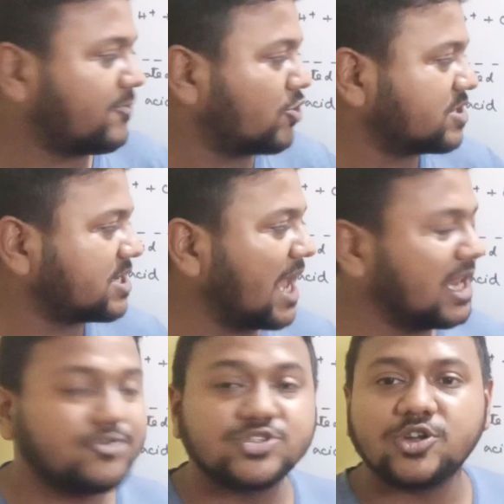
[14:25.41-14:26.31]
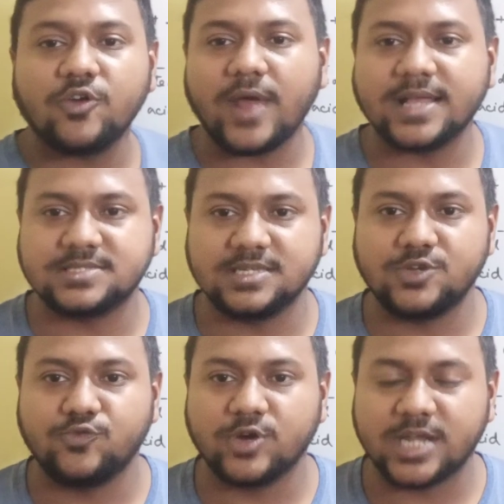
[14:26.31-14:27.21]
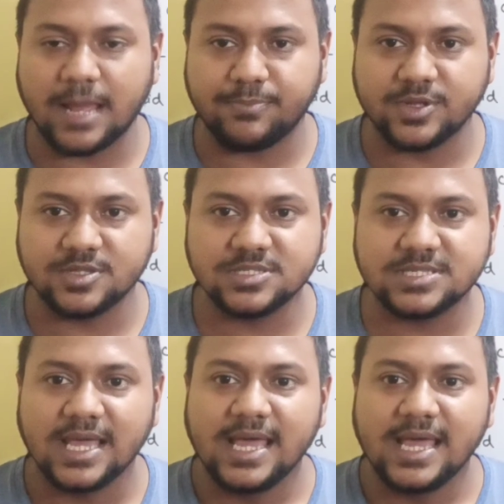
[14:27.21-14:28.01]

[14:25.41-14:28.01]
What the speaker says: for the dilution of acid, what happens?